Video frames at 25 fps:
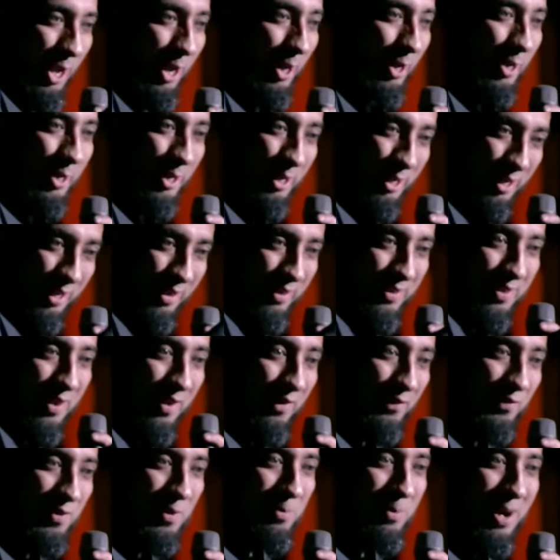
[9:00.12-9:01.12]

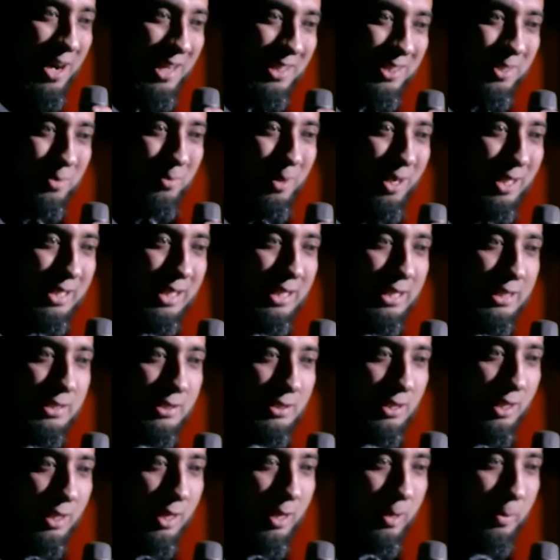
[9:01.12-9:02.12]
inherited from Adam alayhi
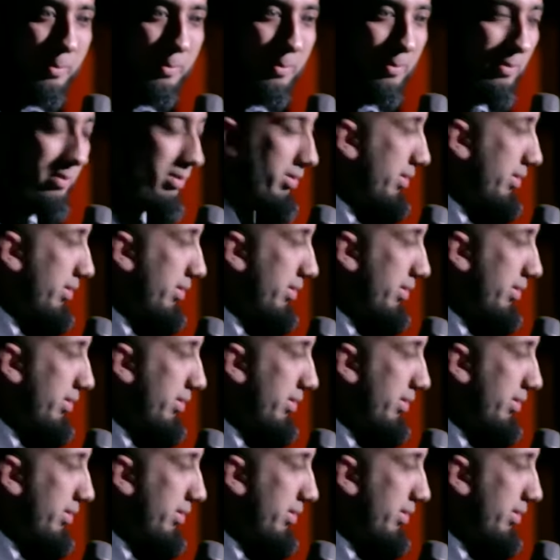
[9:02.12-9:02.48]
salam.